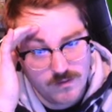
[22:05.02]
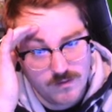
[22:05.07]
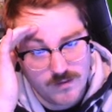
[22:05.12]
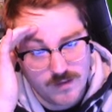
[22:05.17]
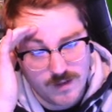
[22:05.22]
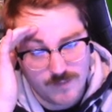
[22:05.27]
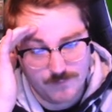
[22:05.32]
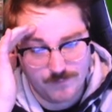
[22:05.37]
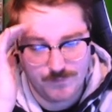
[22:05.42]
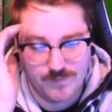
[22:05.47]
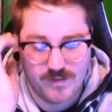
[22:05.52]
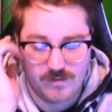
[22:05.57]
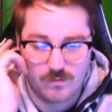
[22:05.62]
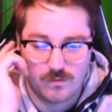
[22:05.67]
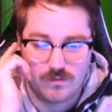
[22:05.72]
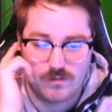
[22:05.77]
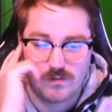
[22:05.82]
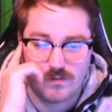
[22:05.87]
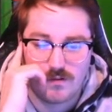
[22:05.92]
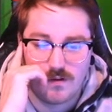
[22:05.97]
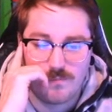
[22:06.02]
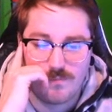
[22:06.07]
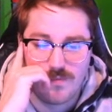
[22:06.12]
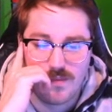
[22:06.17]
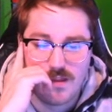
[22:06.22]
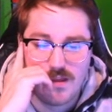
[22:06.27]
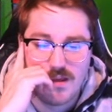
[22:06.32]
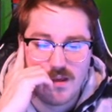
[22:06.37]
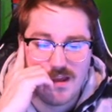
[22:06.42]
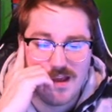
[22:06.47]
Yep, that's where it's going to stop.
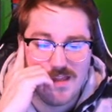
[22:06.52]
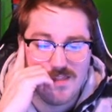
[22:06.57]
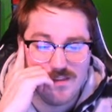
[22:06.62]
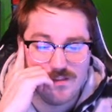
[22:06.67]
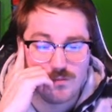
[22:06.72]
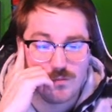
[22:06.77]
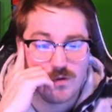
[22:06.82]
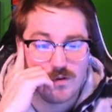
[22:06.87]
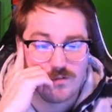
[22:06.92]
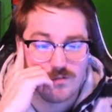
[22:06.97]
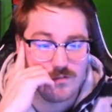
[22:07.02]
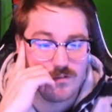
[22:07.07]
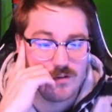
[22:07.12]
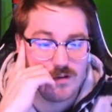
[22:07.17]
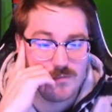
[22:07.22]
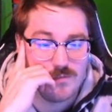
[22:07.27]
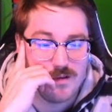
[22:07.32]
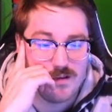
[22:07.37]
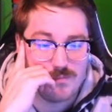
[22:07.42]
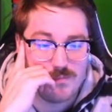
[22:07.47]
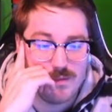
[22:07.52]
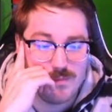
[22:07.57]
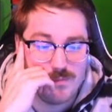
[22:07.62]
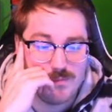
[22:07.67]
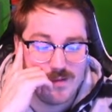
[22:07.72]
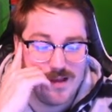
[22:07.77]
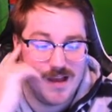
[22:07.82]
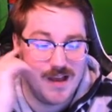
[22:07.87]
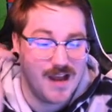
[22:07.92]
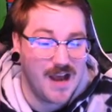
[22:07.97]
And this is where it's really going to make people
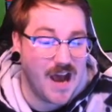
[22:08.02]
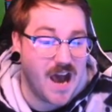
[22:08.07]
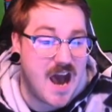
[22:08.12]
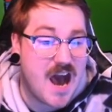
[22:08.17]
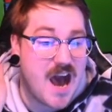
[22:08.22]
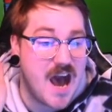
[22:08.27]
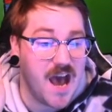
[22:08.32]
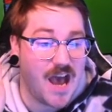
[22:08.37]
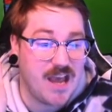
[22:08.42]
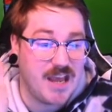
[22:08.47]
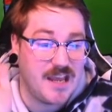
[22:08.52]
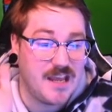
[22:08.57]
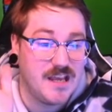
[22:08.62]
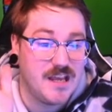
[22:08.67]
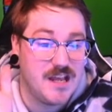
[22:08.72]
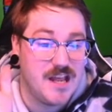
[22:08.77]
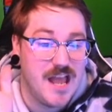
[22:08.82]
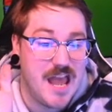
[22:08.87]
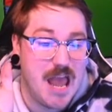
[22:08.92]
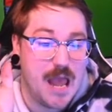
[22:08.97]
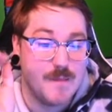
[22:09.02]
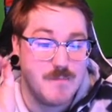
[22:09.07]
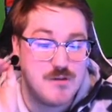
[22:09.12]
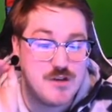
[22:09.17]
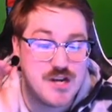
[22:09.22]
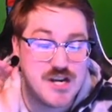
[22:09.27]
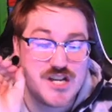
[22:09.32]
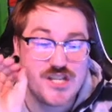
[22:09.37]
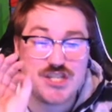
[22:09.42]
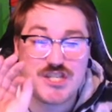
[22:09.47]
mad. I am
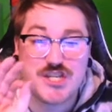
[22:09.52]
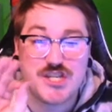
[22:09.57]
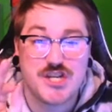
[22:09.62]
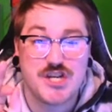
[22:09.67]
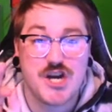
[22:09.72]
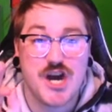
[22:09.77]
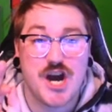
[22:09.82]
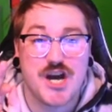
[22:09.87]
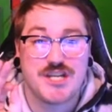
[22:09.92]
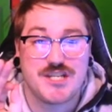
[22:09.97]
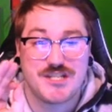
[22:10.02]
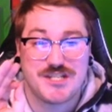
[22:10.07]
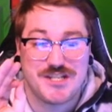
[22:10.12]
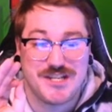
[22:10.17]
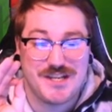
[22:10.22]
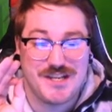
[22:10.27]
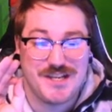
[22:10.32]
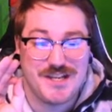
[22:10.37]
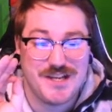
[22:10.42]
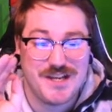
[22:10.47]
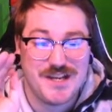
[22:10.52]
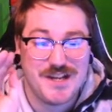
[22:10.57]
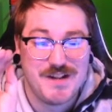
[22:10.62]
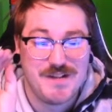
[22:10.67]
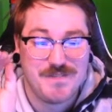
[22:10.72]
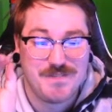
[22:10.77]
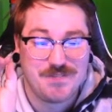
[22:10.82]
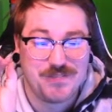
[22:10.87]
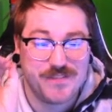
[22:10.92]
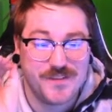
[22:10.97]
disgusted
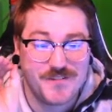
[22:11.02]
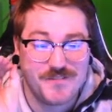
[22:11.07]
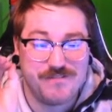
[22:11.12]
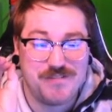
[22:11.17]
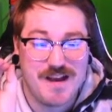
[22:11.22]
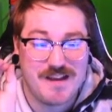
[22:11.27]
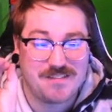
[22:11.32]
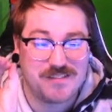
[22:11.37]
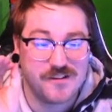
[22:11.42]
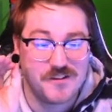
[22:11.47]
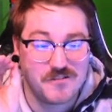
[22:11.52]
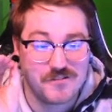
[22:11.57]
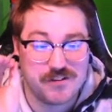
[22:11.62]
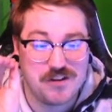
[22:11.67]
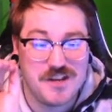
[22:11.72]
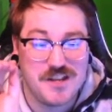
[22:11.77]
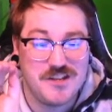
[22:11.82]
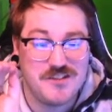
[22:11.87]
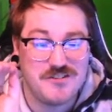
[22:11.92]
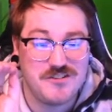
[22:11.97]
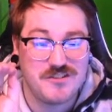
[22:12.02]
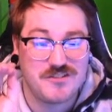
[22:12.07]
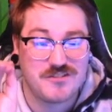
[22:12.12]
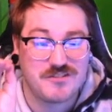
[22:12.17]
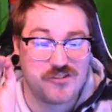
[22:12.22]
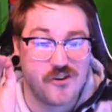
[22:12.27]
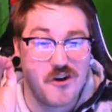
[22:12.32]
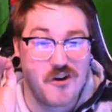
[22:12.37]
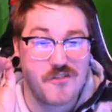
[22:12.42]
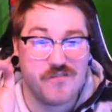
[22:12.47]
the fact that Greninja
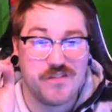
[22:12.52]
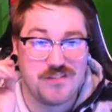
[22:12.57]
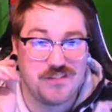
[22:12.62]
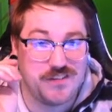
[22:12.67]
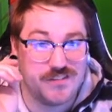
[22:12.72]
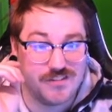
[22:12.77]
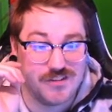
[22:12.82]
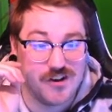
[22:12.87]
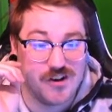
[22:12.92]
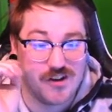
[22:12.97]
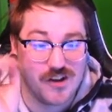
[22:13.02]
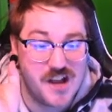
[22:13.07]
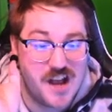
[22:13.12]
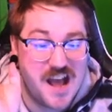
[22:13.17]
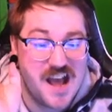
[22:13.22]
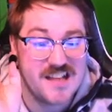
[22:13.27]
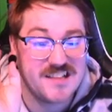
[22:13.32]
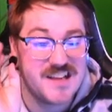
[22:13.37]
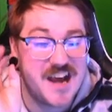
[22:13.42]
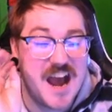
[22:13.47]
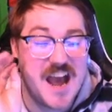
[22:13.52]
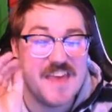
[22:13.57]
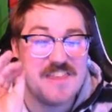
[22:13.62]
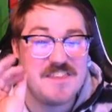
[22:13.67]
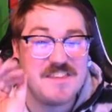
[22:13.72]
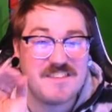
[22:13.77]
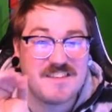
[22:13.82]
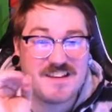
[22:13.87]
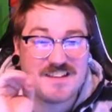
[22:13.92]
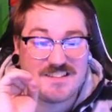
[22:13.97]
scarf is his tongue. I
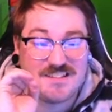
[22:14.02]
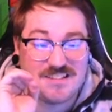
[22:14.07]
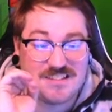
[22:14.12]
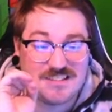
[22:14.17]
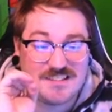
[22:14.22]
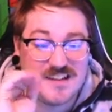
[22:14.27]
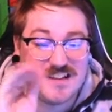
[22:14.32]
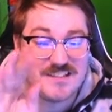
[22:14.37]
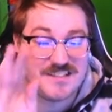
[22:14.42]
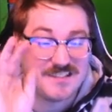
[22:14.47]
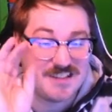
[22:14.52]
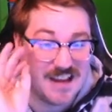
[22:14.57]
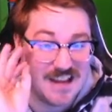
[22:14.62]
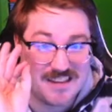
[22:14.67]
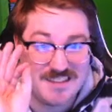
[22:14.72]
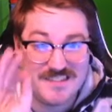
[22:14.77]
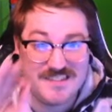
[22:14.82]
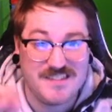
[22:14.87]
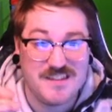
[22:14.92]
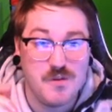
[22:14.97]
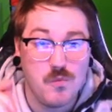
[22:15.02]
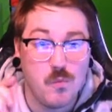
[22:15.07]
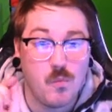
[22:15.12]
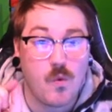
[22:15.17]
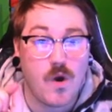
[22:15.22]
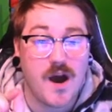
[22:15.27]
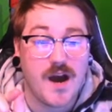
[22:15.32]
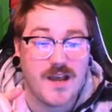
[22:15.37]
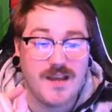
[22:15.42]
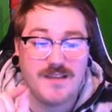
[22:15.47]
think that is disgusting. I see
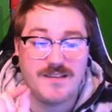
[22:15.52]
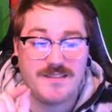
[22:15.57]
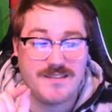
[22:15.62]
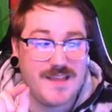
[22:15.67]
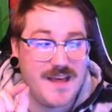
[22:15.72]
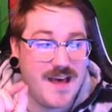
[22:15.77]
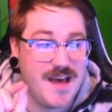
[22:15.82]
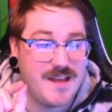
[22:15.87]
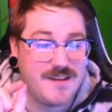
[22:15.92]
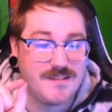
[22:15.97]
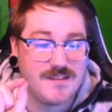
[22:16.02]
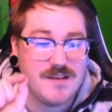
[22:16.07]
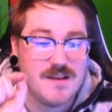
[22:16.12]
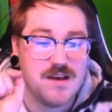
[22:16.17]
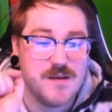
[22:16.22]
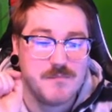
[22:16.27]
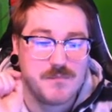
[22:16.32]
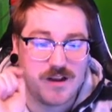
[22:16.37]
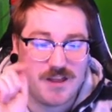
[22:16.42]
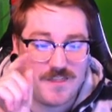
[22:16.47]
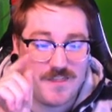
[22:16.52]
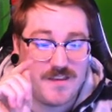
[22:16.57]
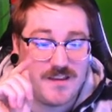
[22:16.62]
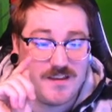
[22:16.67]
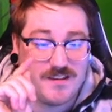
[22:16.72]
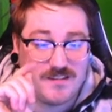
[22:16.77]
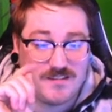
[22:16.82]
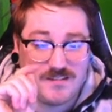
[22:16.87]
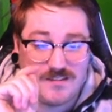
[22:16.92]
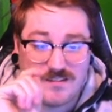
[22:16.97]
why it's that, but I think
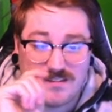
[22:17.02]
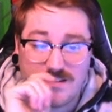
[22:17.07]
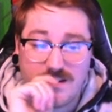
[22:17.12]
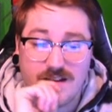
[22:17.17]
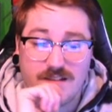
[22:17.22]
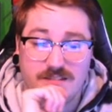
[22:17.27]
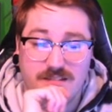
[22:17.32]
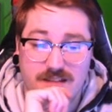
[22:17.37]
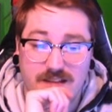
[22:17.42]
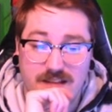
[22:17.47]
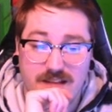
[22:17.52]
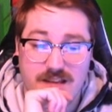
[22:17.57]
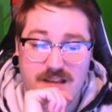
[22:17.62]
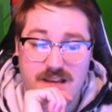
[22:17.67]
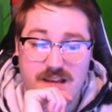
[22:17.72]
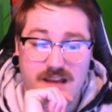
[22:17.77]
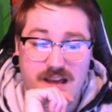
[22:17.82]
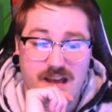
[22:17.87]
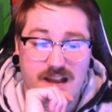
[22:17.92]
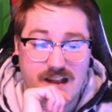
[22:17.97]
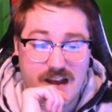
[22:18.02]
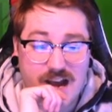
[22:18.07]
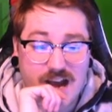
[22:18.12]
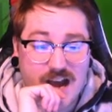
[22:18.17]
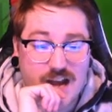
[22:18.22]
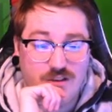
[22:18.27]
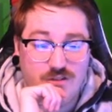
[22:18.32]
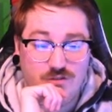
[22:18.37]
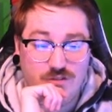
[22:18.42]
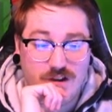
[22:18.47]
it is disgusting. And
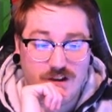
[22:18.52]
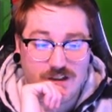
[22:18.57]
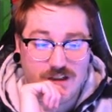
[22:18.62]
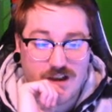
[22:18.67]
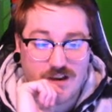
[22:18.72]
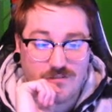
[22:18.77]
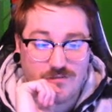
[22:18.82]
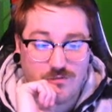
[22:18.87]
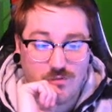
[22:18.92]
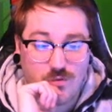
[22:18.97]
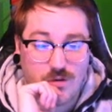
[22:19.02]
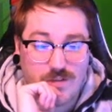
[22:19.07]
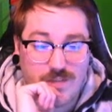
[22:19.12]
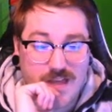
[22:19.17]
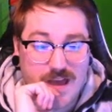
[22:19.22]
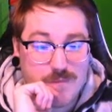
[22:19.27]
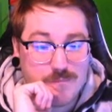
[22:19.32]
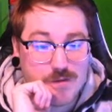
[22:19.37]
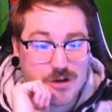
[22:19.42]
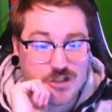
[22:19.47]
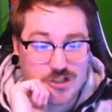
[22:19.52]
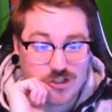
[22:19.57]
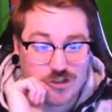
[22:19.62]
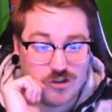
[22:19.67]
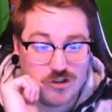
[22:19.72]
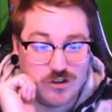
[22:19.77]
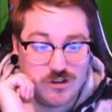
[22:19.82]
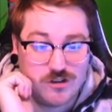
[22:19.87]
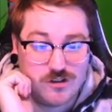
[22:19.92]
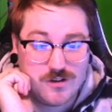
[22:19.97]
I do not care for it that much at
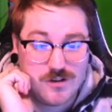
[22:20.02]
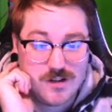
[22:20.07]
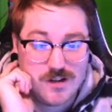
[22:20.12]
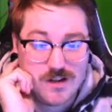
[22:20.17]
all.